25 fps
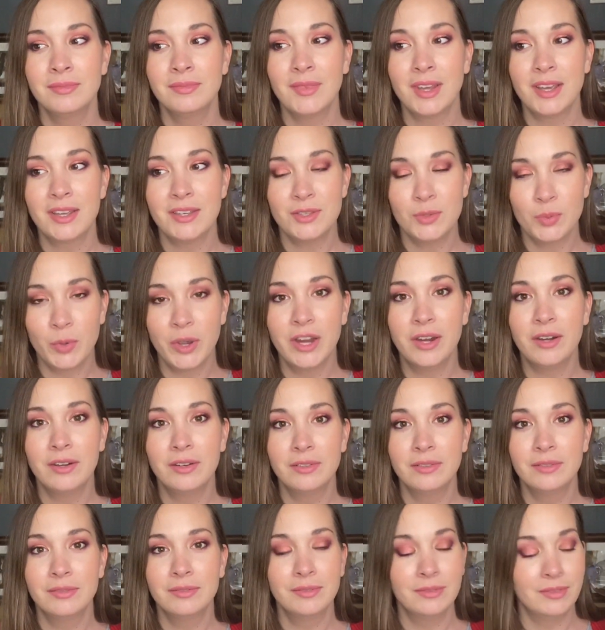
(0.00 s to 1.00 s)
I
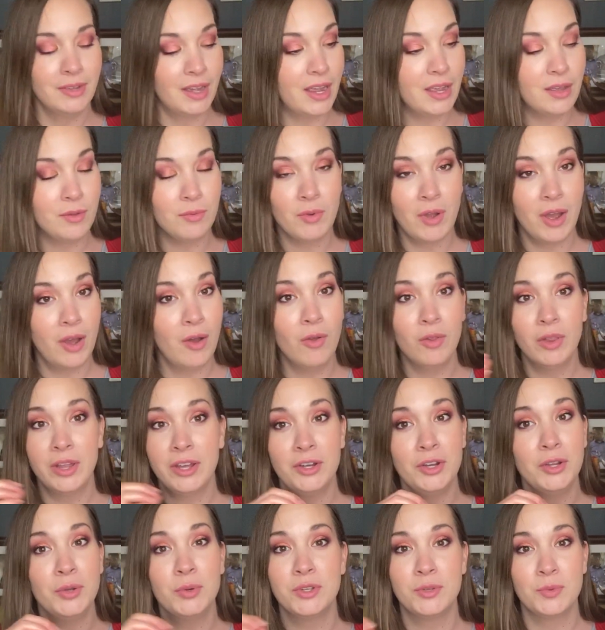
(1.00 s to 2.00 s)
swear, all I
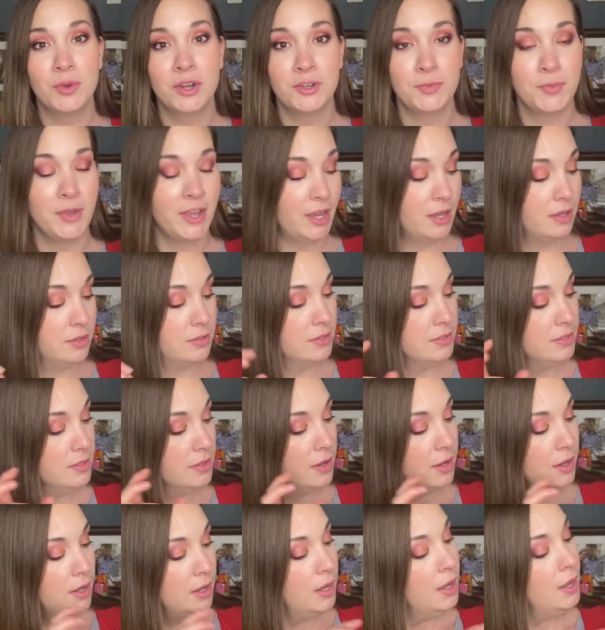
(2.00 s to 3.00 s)
do is wash my hands.
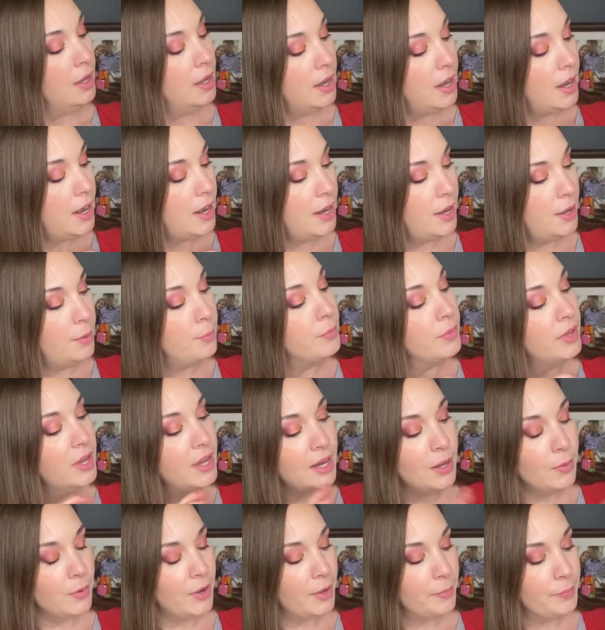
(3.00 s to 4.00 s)

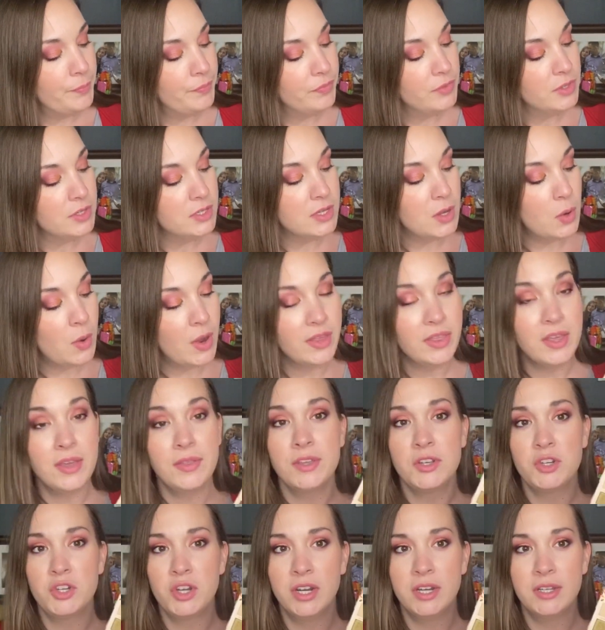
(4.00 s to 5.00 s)
Anyway, so I think
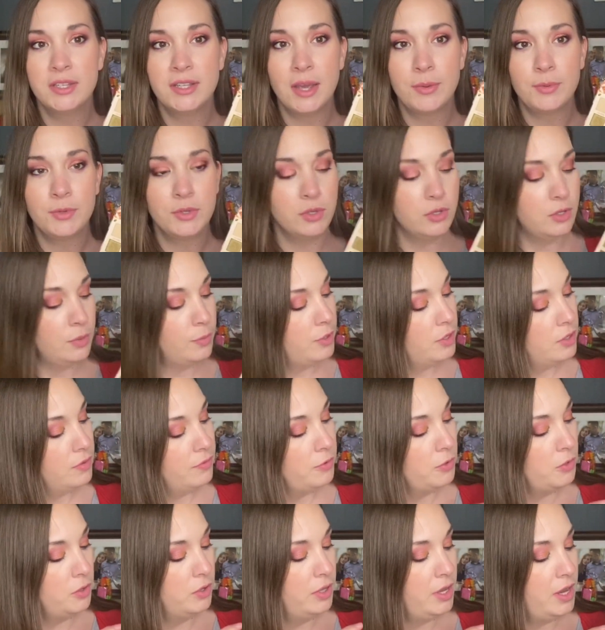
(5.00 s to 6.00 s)
this shade is absolutely
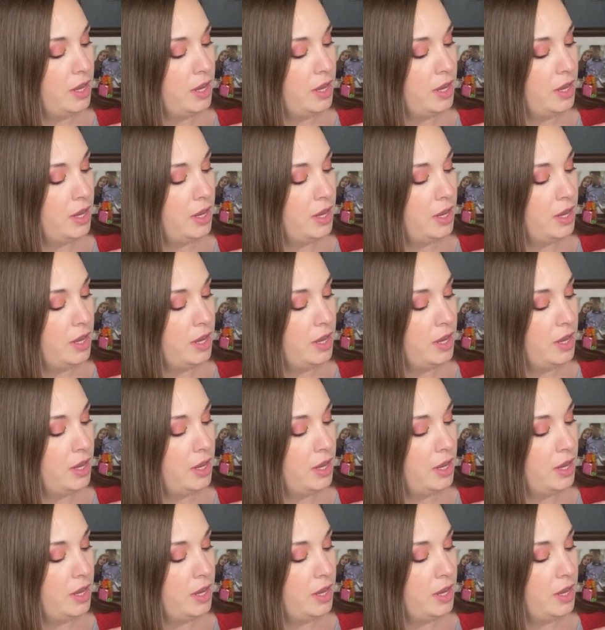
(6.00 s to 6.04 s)
beautiful.